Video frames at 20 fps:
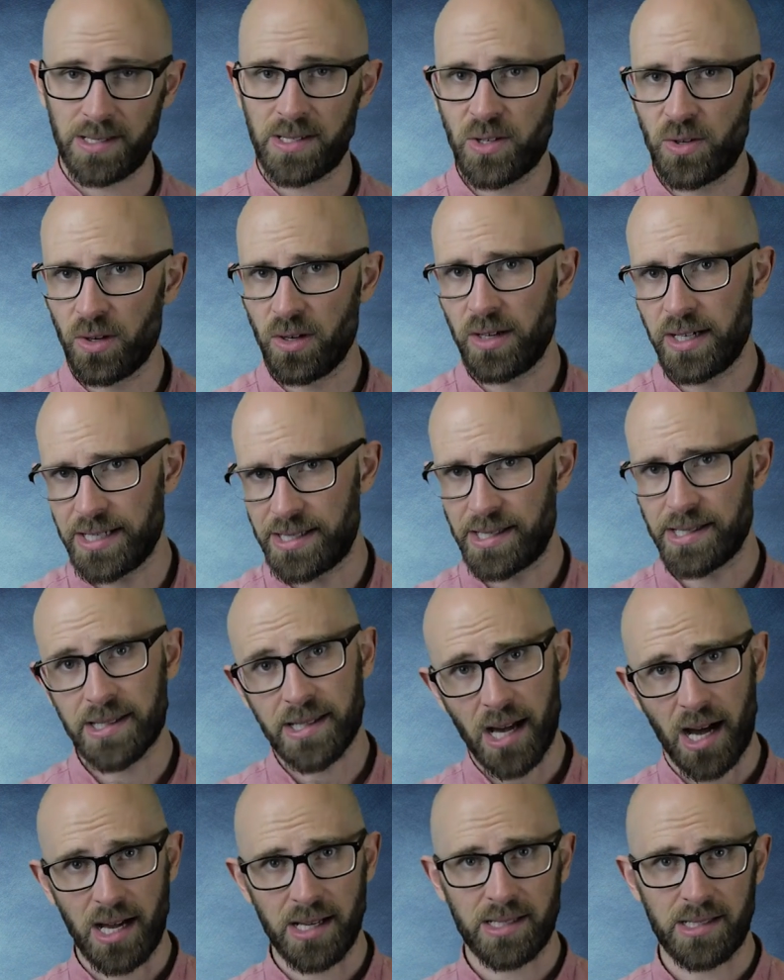into Gorlois's
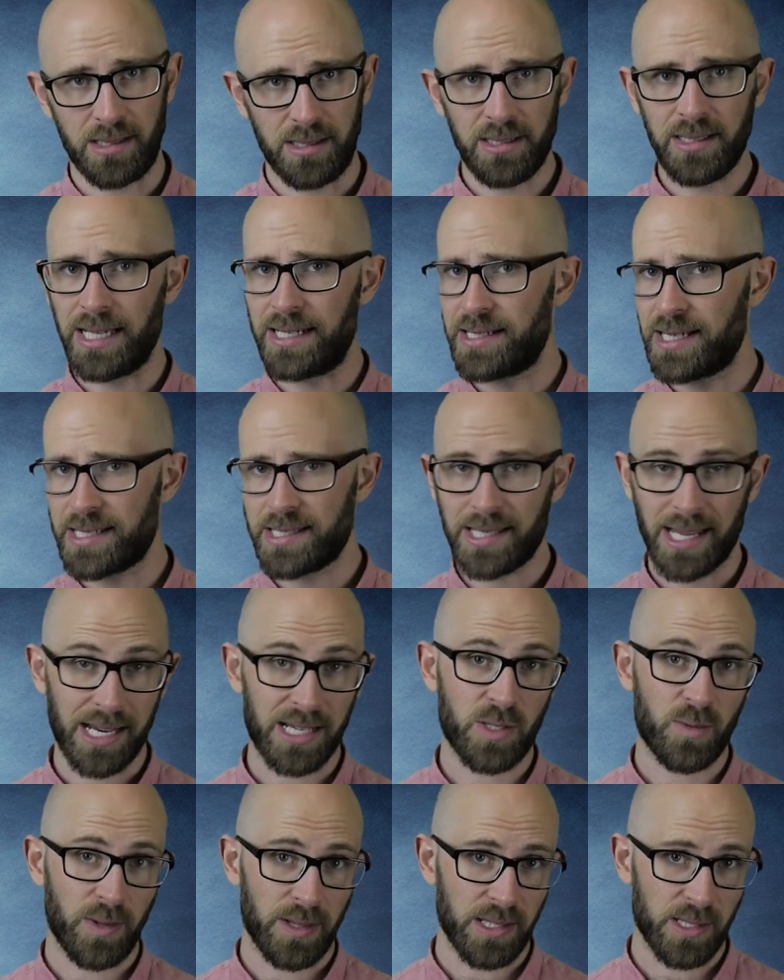castle and has
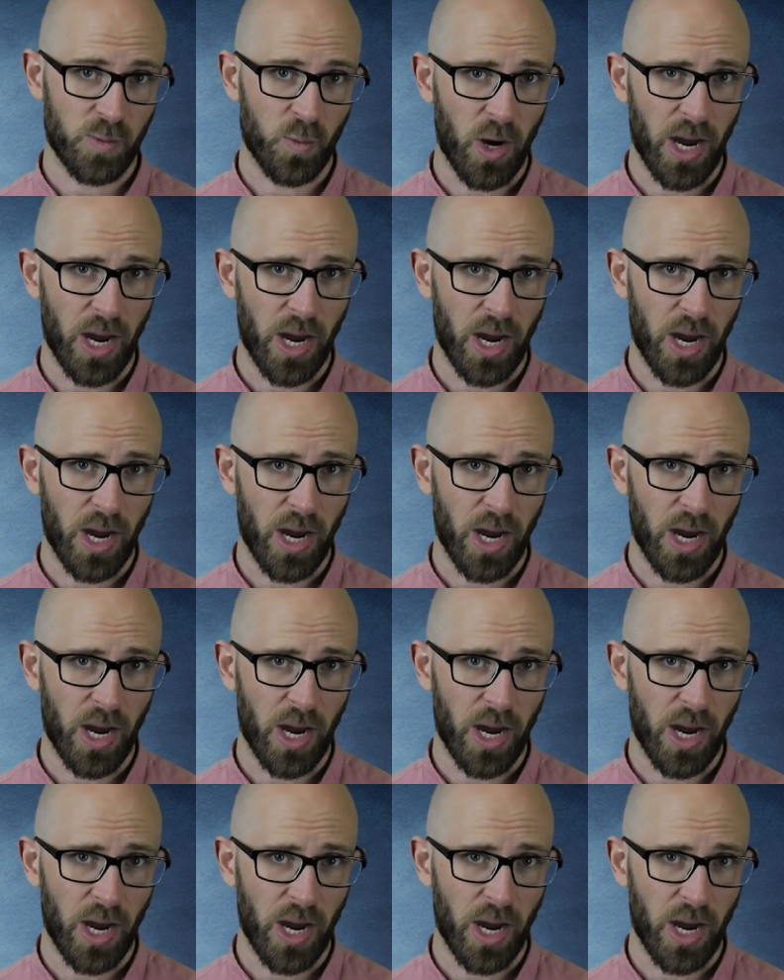sex with his